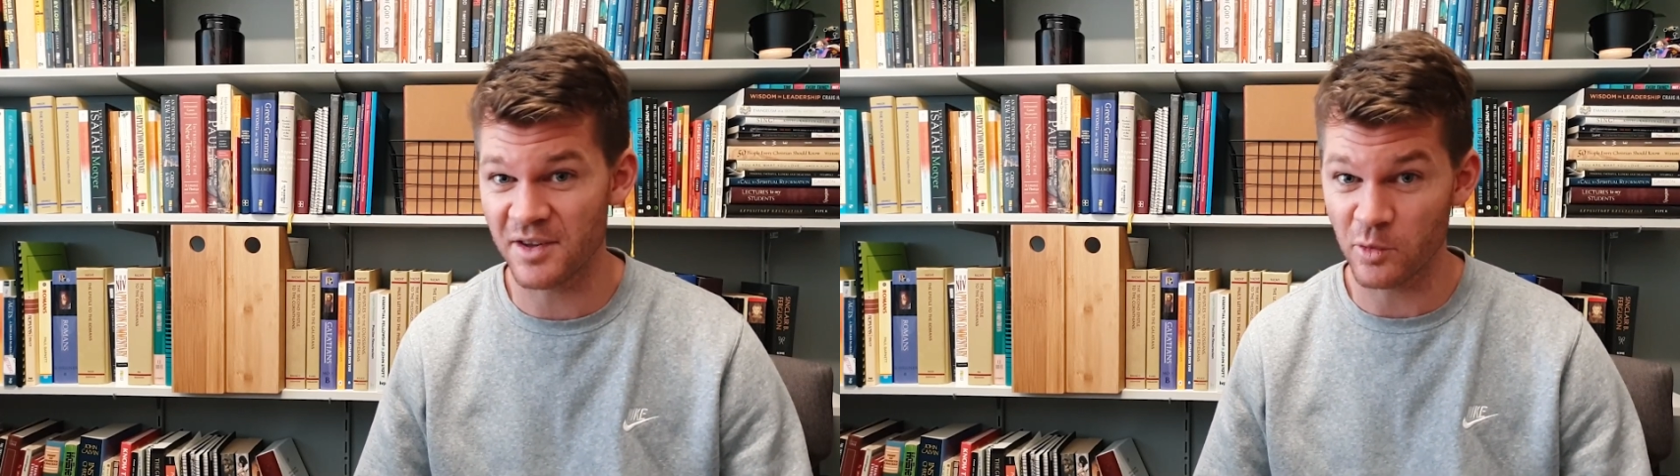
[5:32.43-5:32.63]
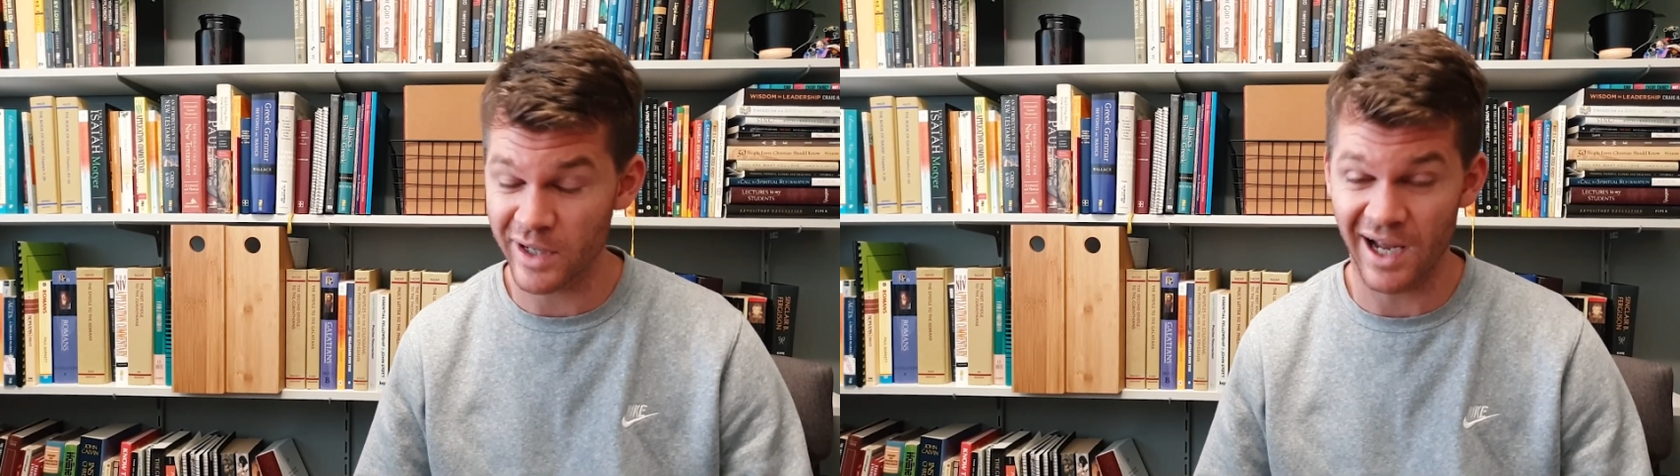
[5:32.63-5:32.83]

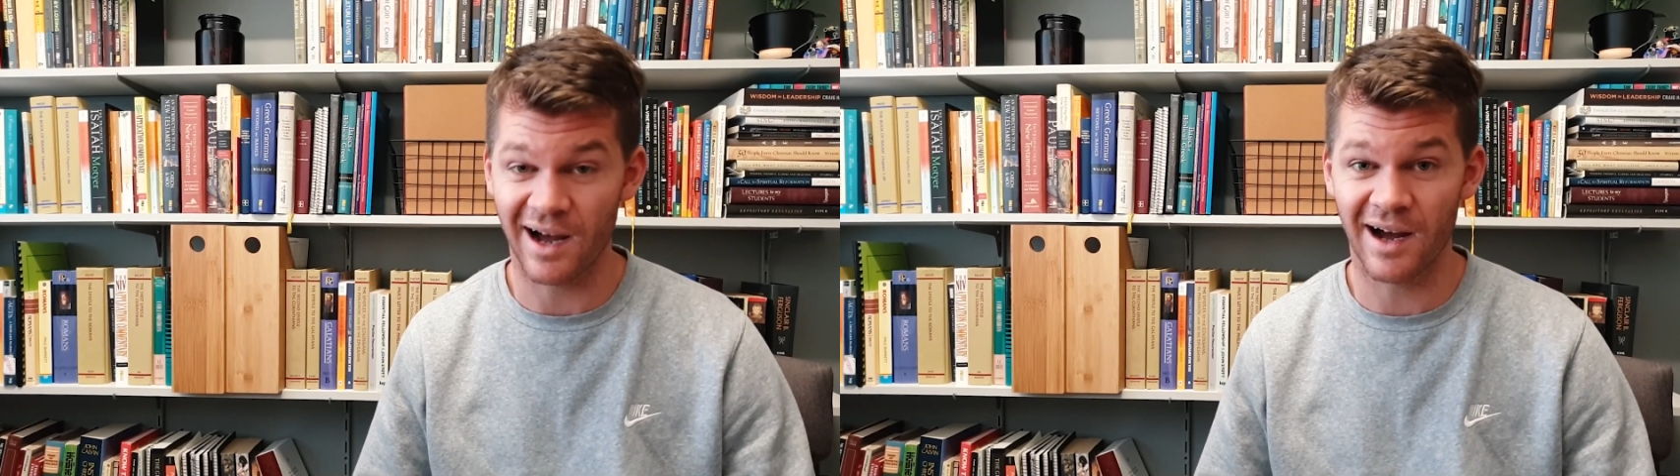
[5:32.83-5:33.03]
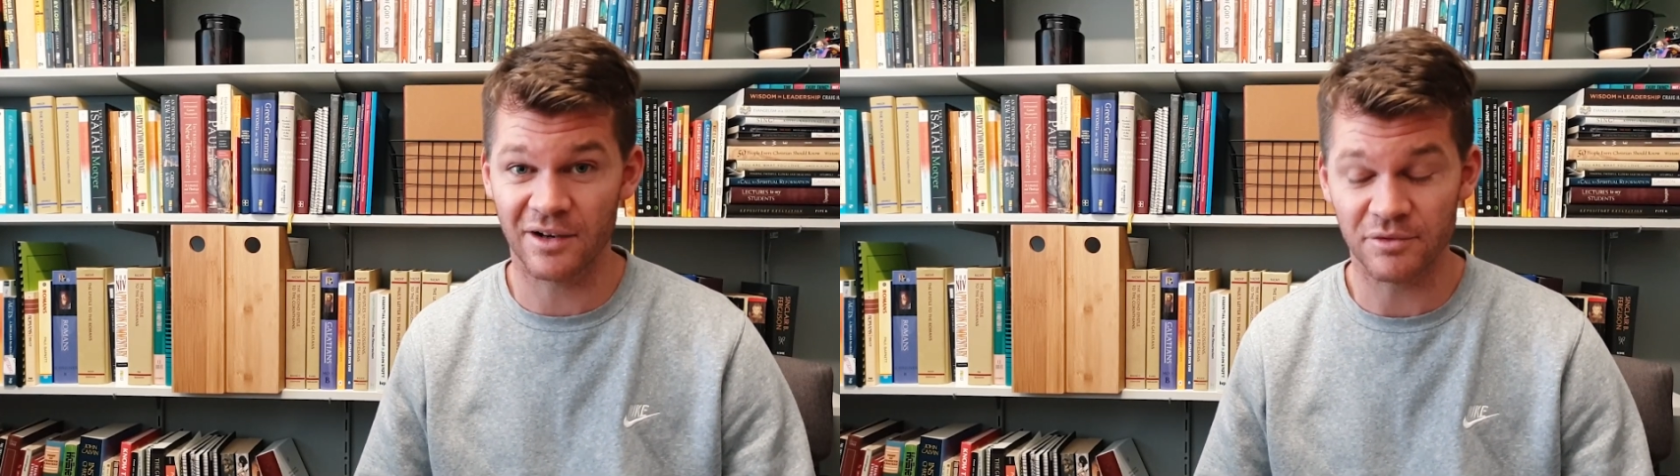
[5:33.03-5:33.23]
that we
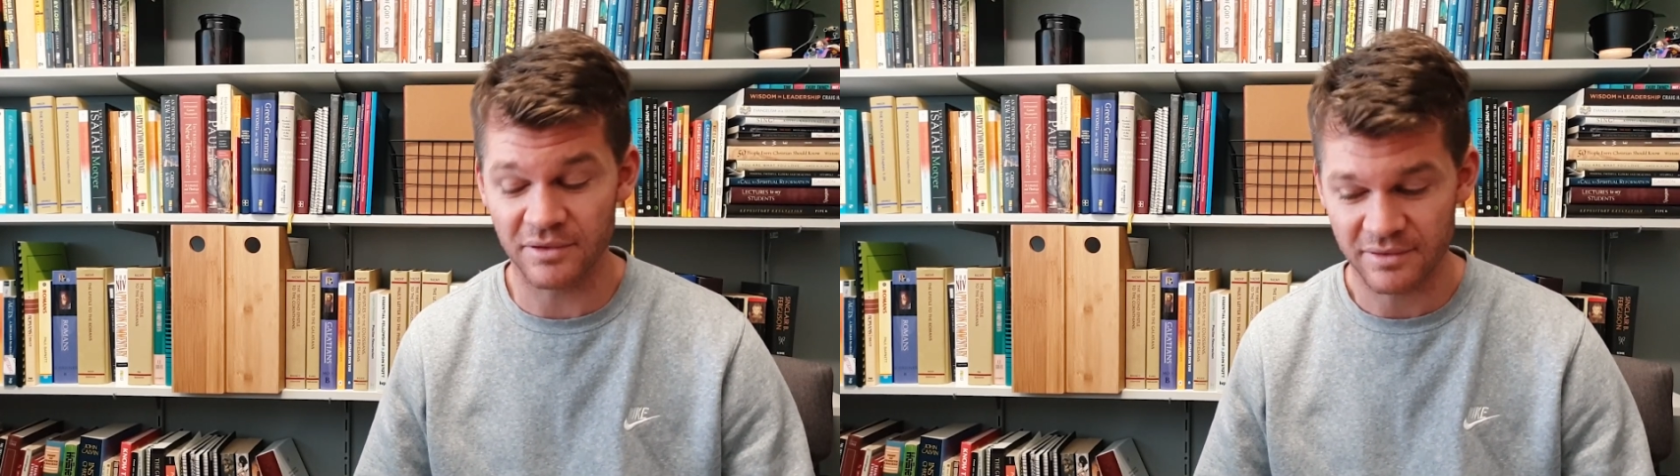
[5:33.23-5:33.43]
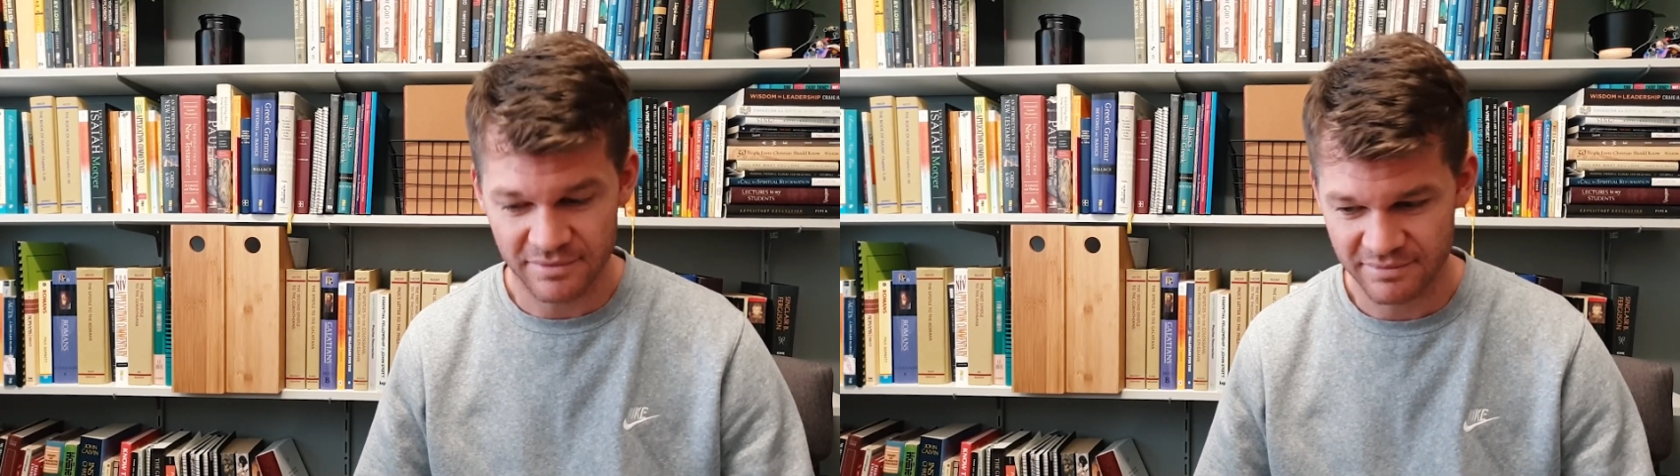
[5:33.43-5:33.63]
are
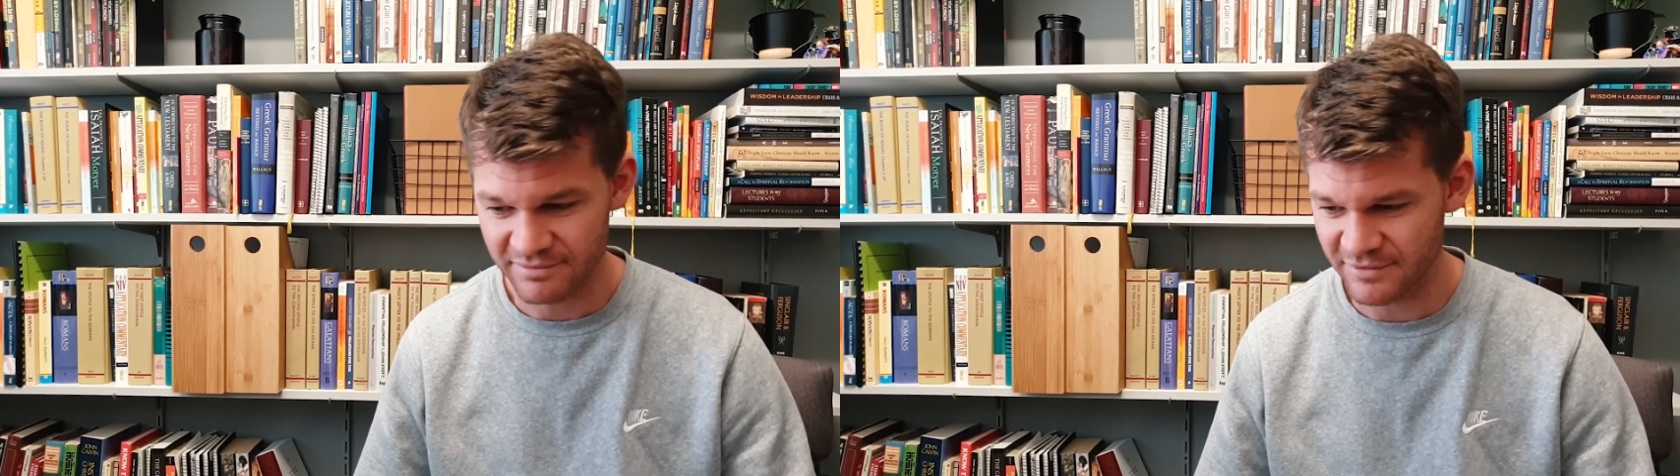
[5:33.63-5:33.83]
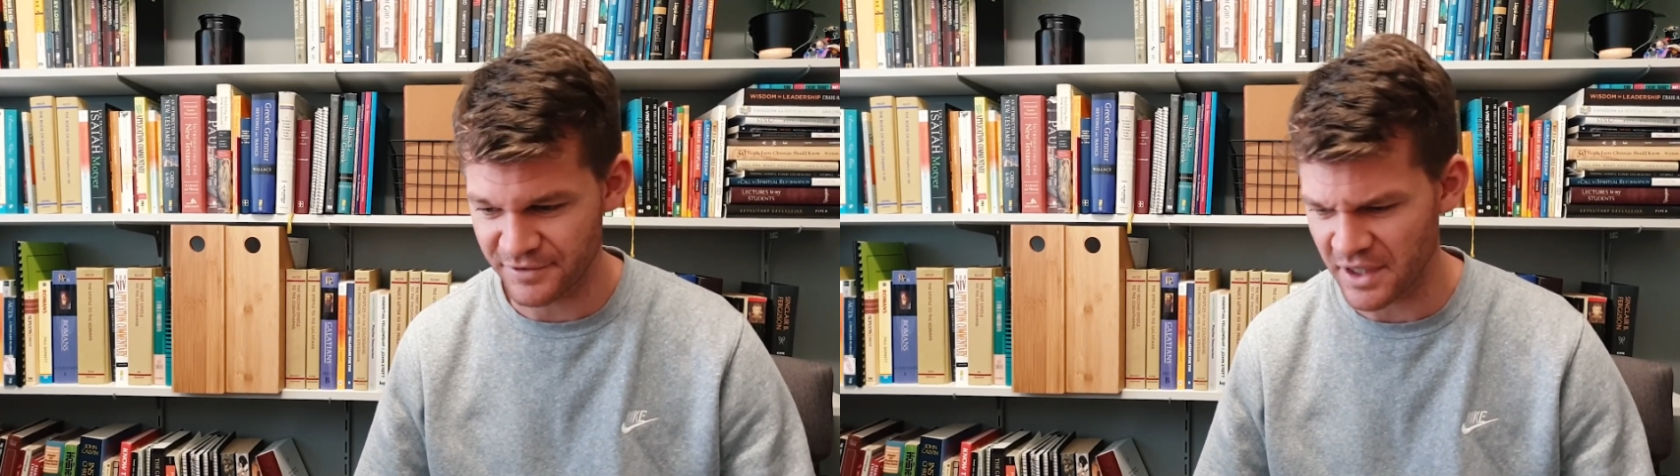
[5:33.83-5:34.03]
good
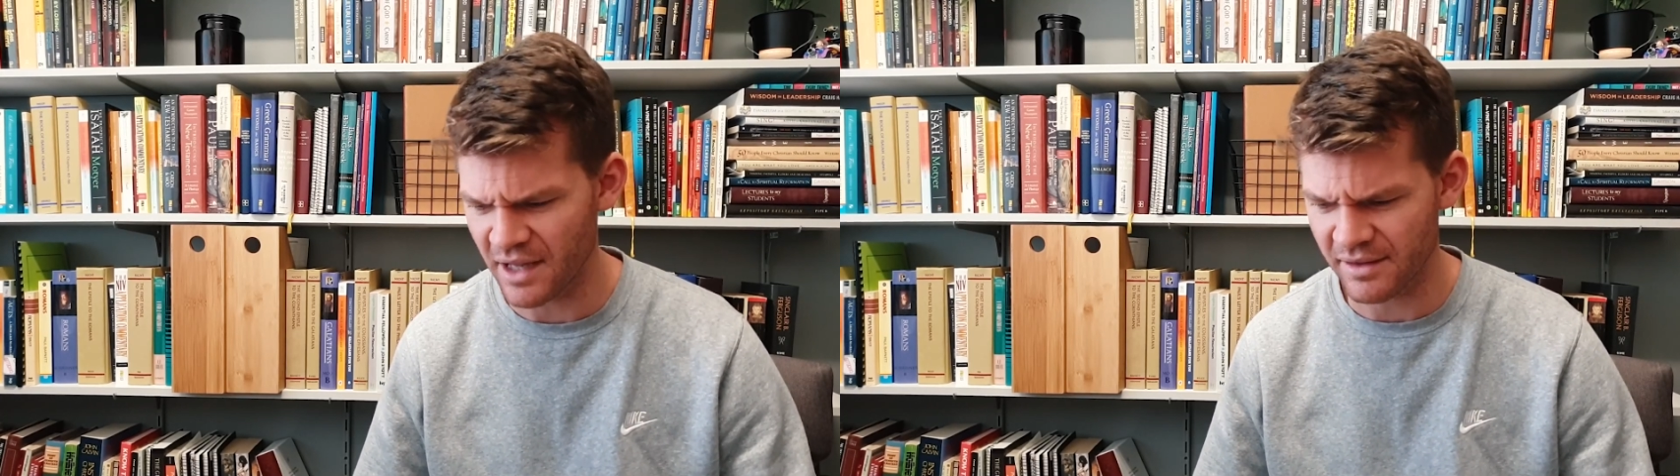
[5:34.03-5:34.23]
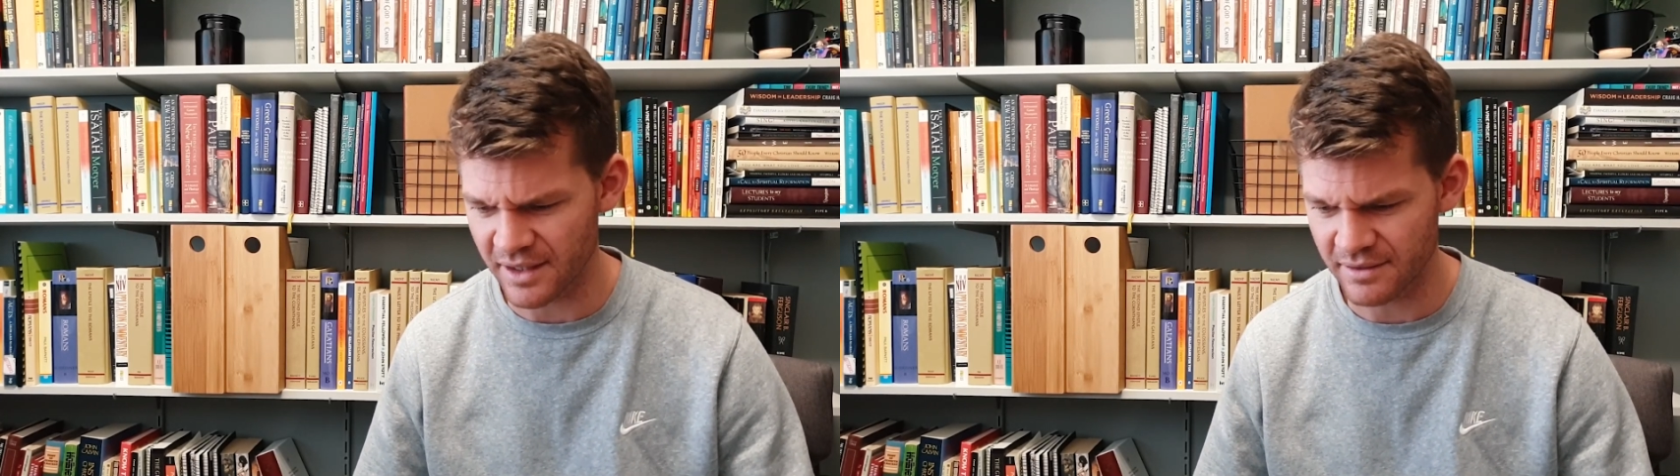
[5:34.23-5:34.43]
for
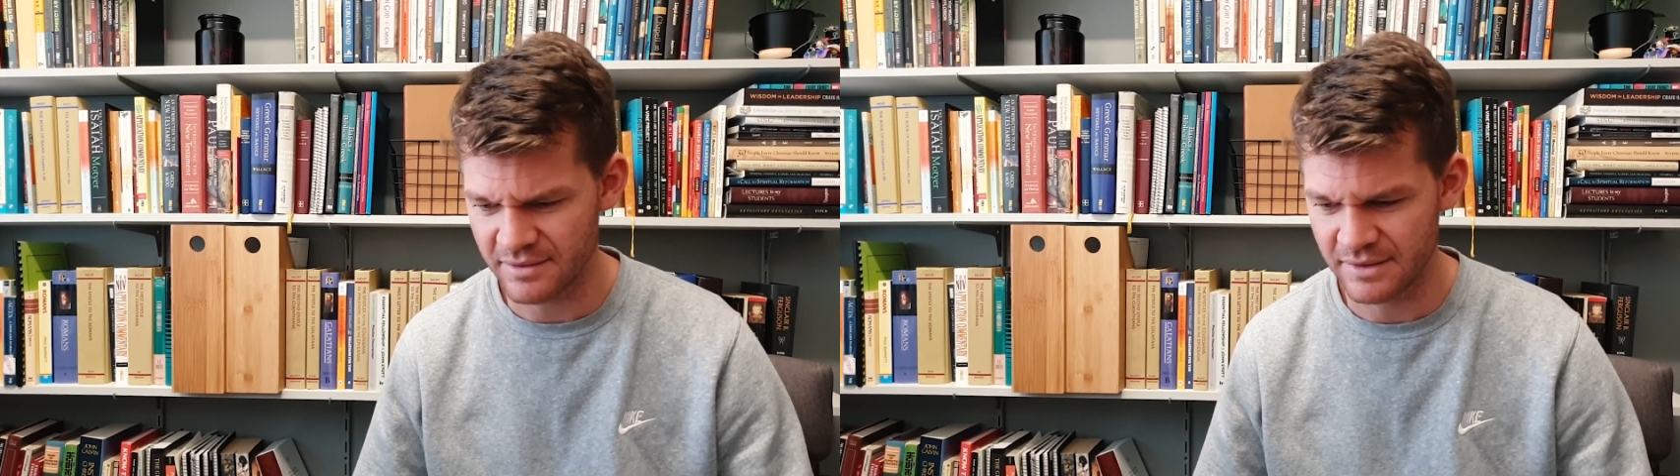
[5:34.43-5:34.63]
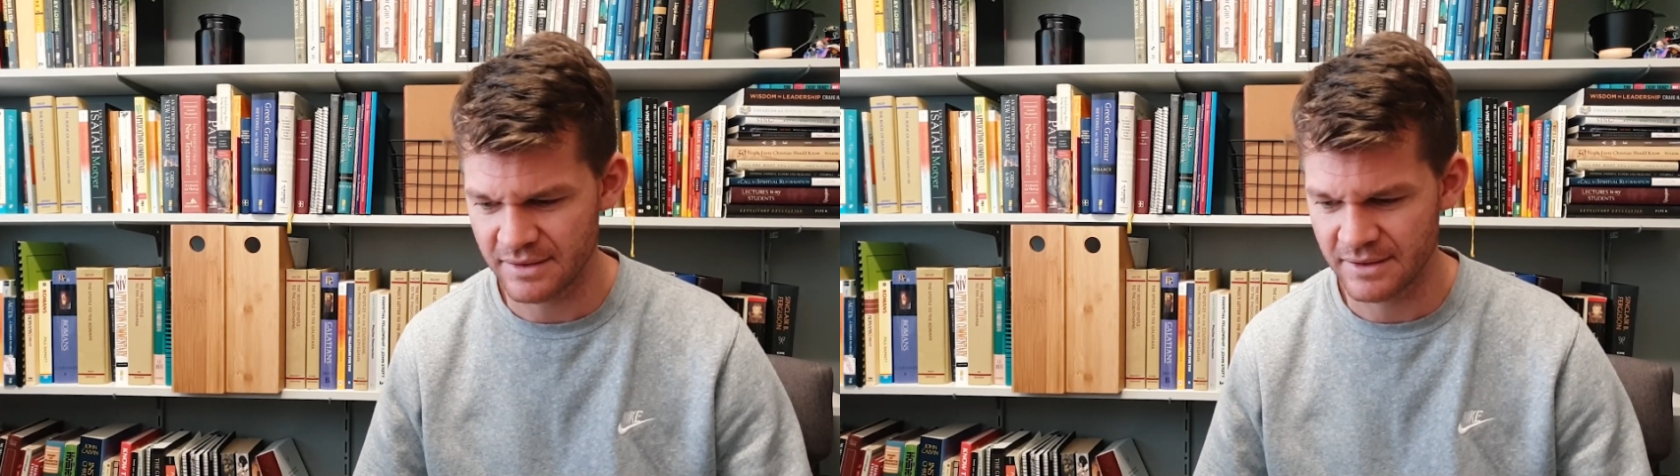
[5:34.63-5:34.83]
nothing.